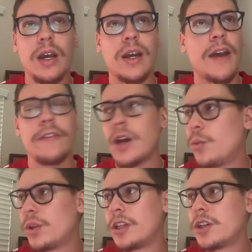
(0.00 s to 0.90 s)
forgot what
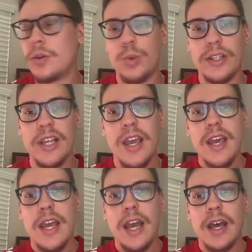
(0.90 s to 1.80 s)
the term was,
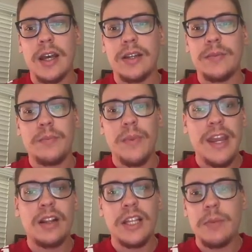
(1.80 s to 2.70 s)
an
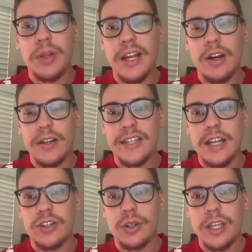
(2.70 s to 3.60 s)
elite player,
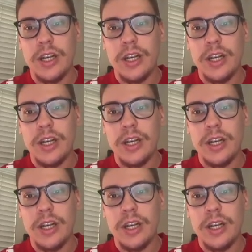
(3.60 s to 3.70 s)
essentially,